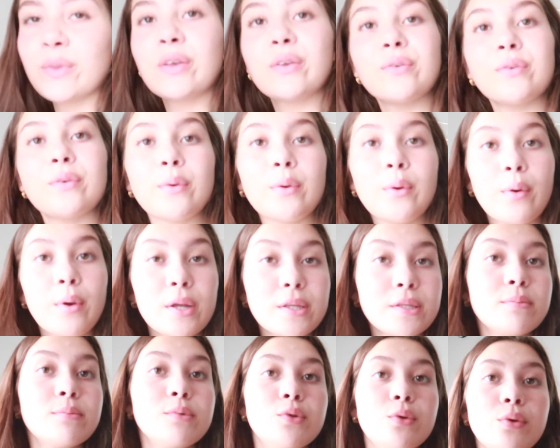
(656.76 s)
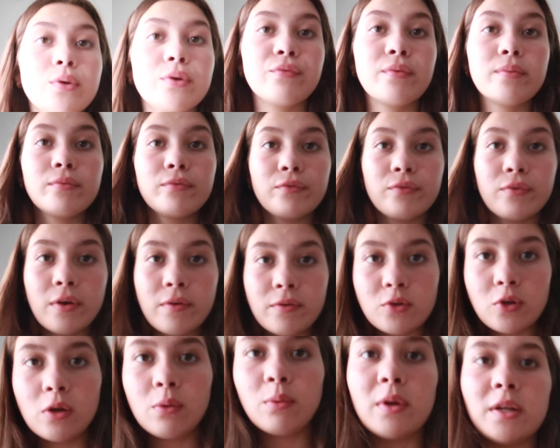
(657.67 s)
So go get some jewelry from Forever
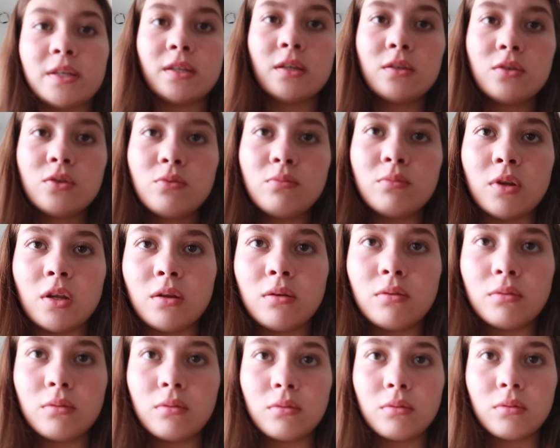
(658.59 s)
21. Is this zoomed in?